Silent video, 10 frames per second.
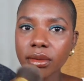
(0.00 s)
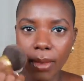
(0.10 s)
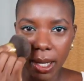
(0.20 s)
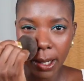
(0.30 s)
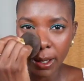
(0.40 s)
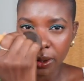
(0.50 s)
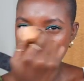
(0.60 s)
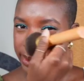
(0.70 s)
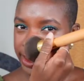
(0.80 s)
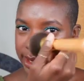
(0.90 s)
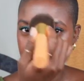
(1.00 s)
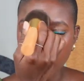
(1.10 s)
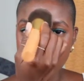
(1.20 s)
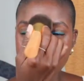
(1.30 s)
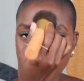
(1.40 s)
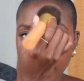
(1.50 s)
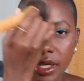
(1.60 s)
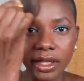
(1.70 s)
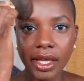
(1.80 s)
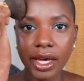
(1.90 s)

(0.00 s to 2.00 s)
my nose, and my forehead.